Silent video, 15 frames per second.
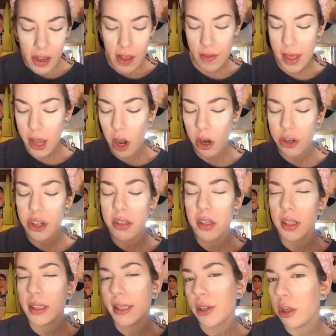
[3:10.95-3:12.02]
and they are just
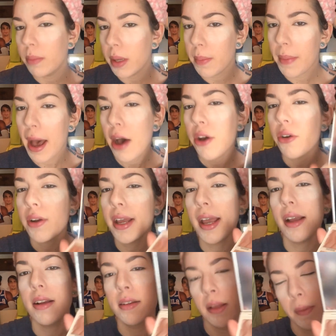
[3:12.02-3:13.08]
a little bit powdery